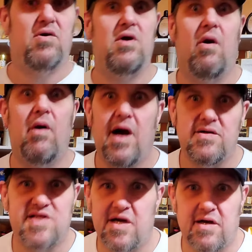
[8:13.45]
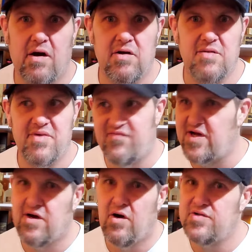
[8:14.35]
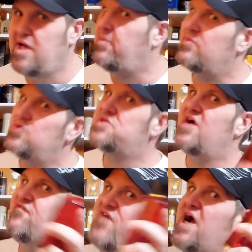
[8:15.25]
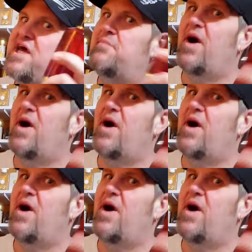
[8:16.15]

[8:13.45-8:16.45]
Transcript: You know what else I call it? But if I call it that, people lose their fucking